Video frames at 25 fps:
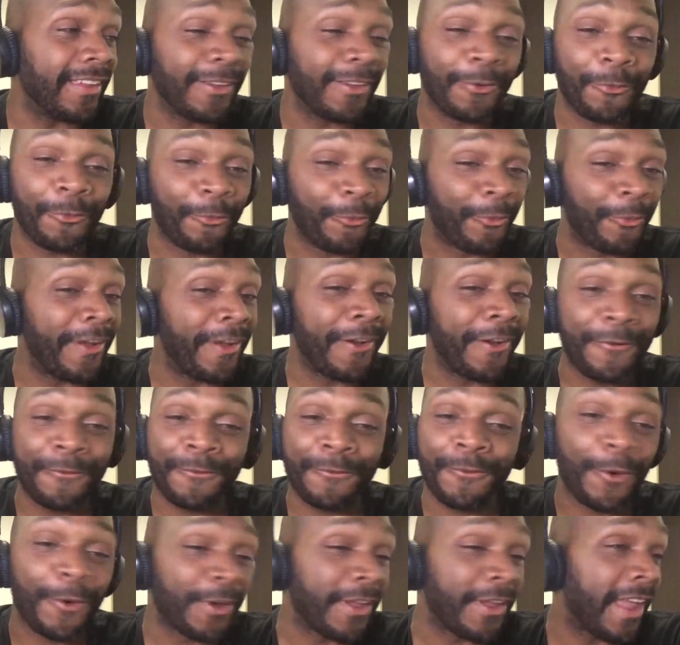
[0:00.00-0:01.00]
We're in
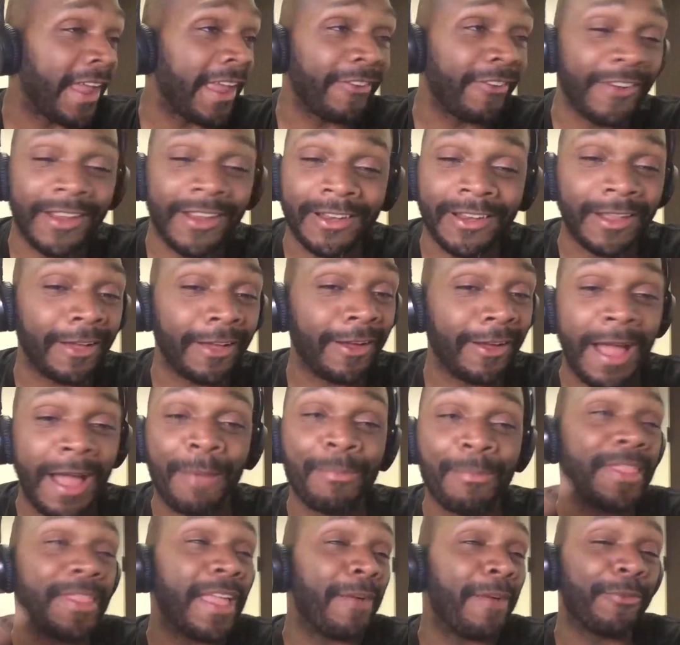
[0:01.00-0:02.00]
4K right now. I'm
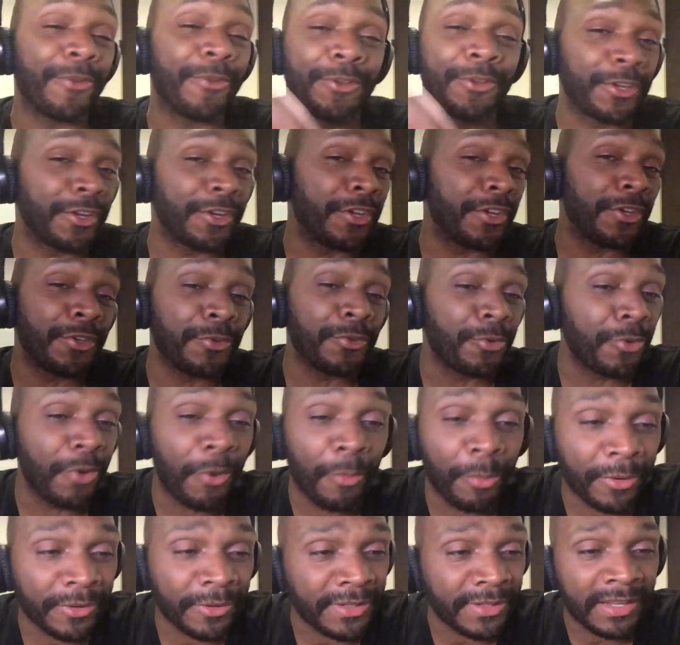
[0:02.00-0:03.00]
never going to do no more
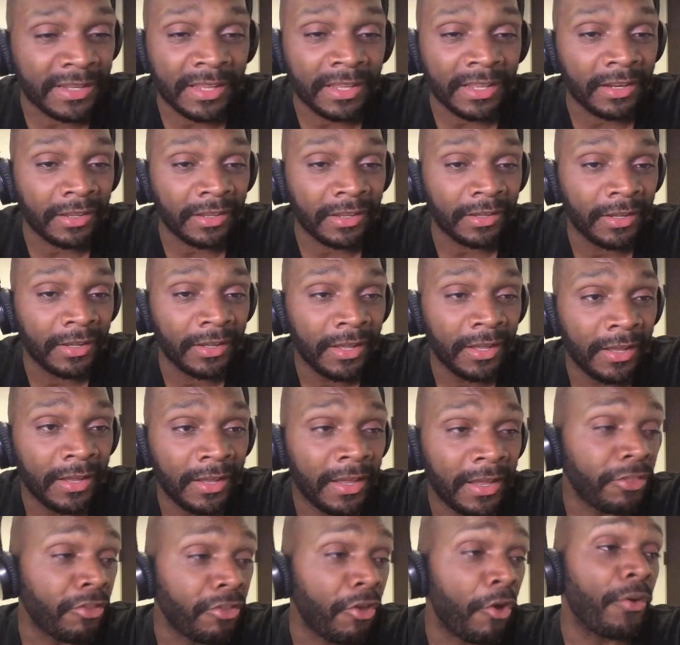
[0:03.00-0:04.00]
1080. The
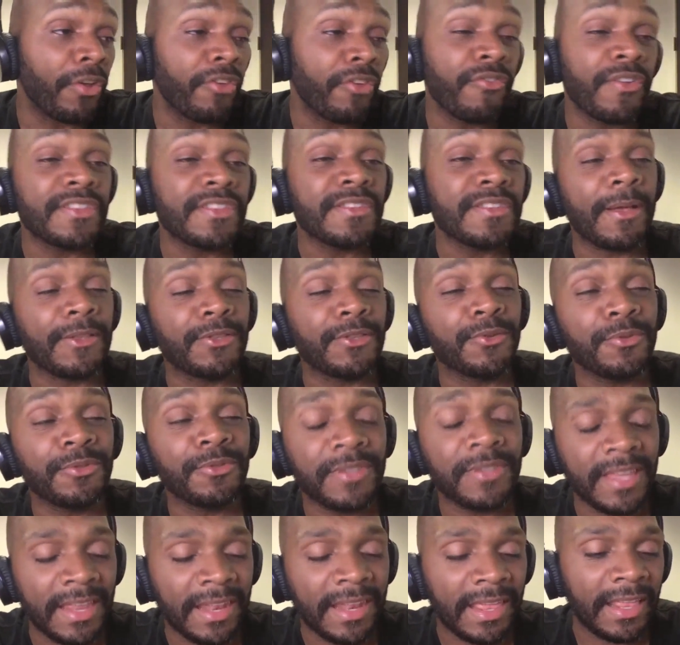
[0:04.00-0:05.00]
only reason I do
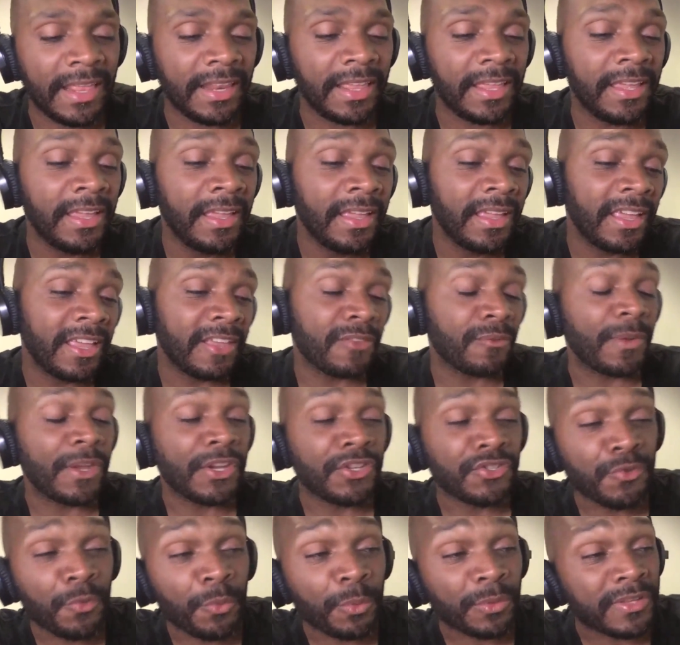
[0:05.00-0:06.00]
1080 is when I shoot
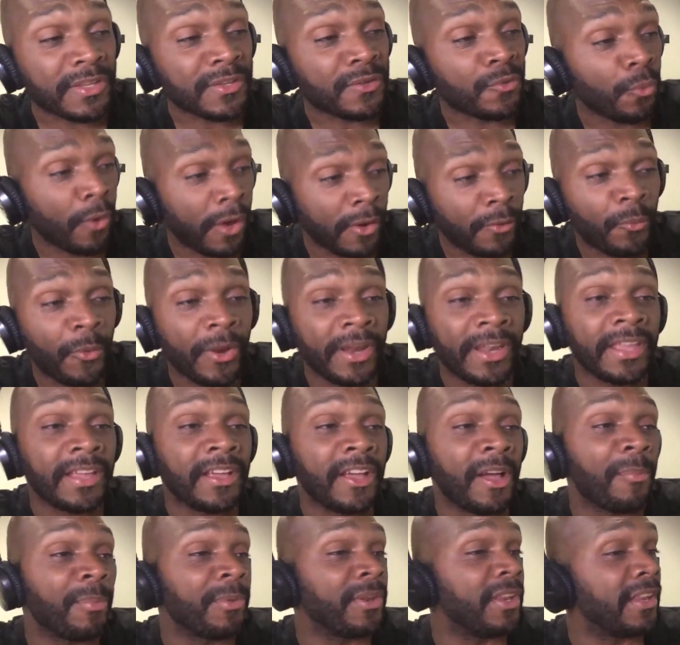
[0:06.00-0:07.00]
with this one wedding
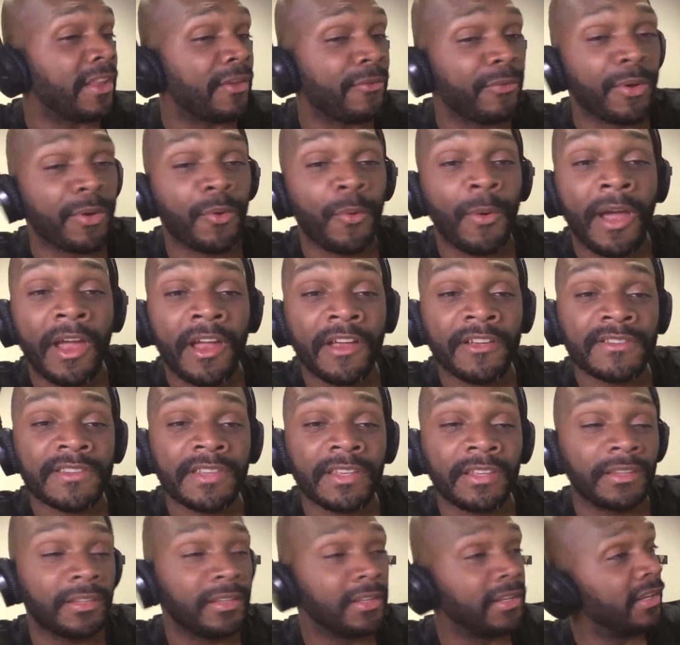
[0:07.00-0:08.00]
company that requires it,
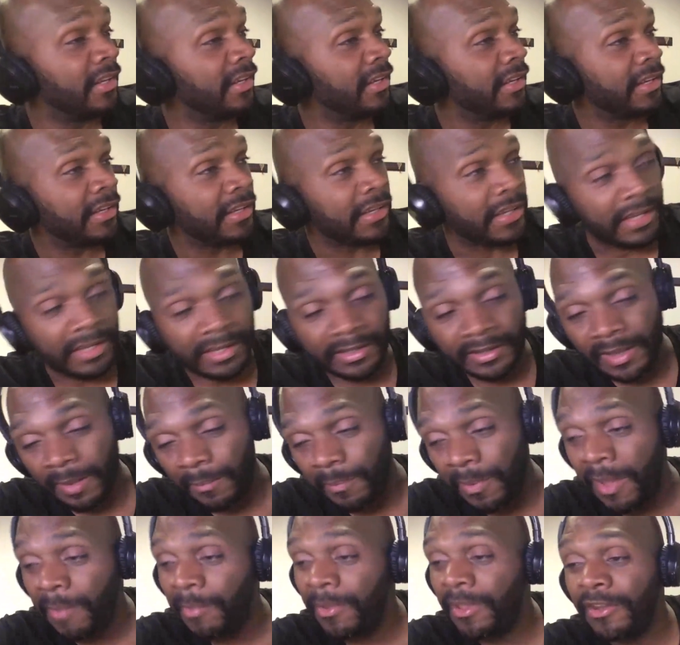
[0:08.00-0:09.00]
and they pay
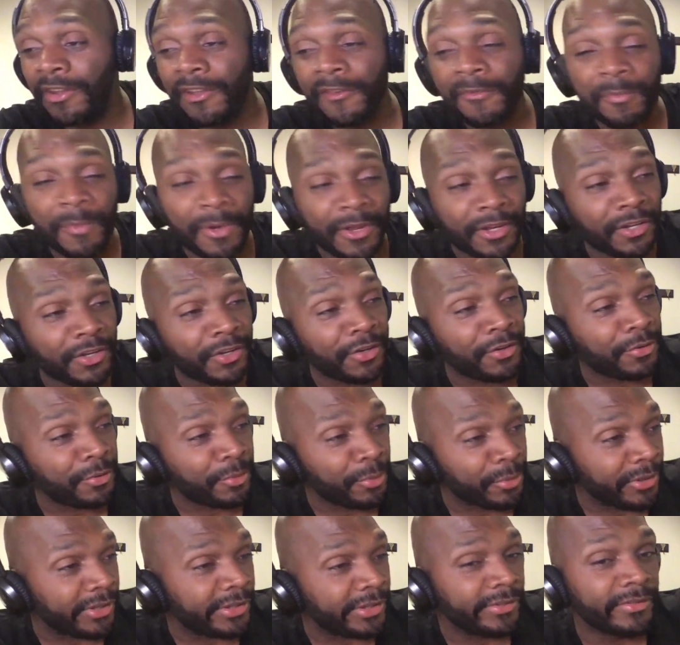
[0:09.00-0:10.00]
me enough money to do it.
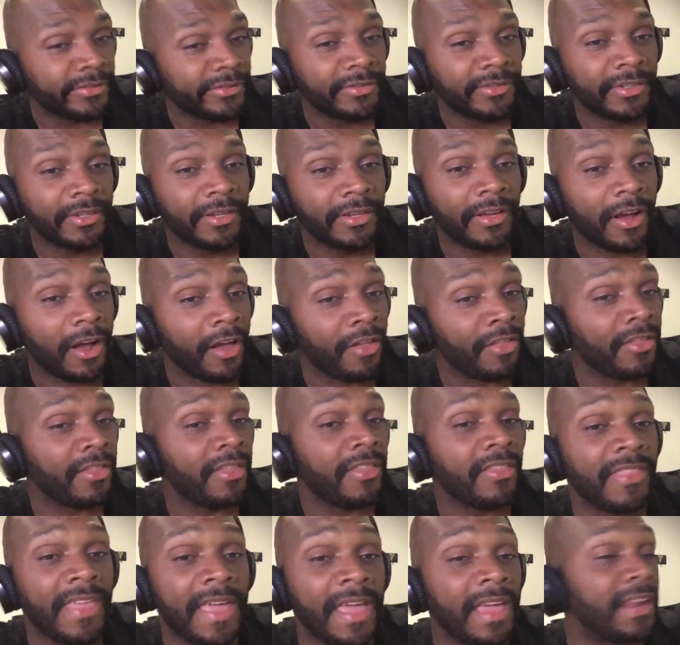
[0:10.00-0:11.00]
Other than
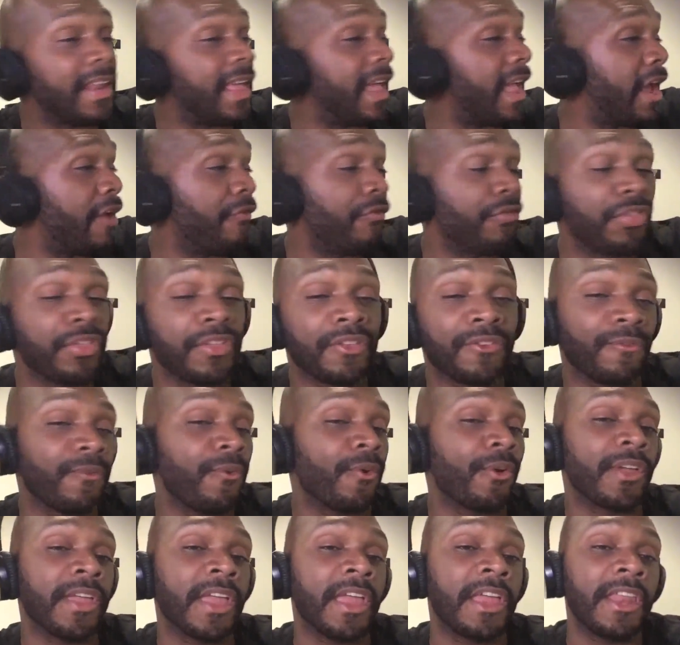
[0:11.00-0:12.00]
that, everything's
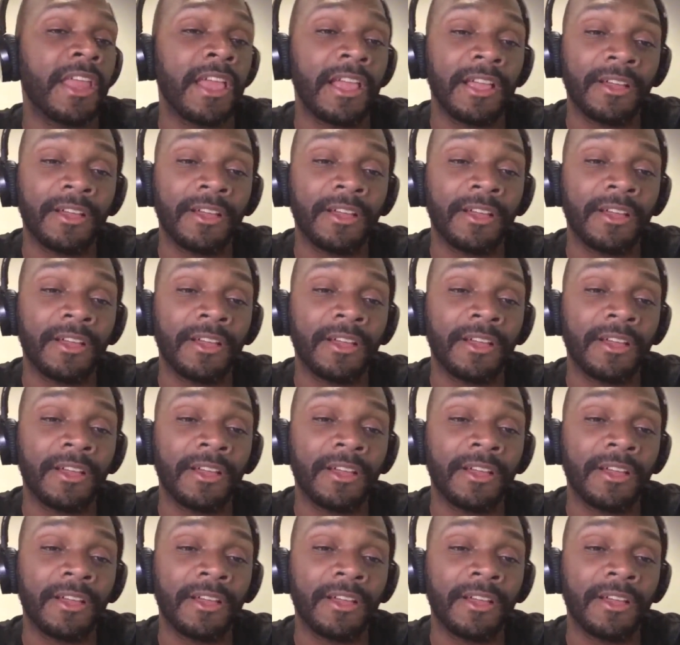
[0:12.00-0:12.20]
4K now.